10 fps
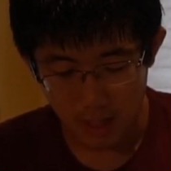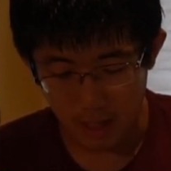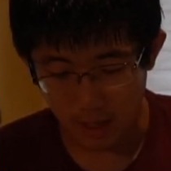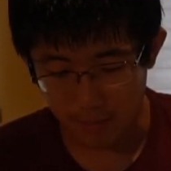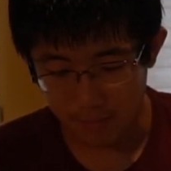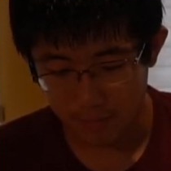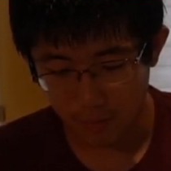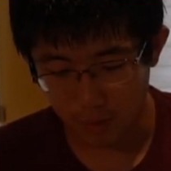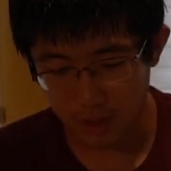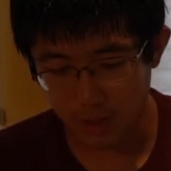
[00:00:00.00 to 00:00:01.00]

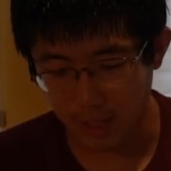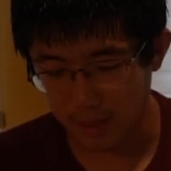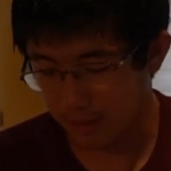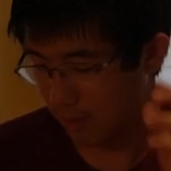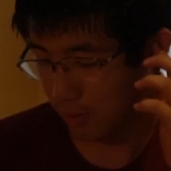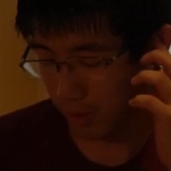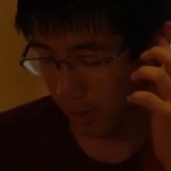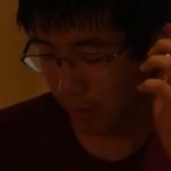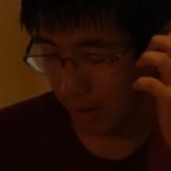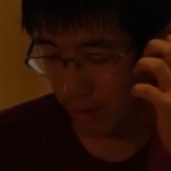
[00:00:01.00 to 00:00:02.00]
Or just like
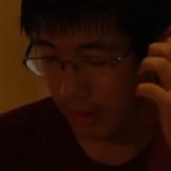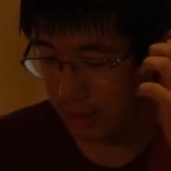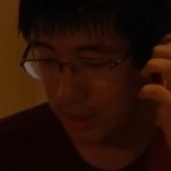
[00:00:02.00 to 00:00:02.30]
look around on it,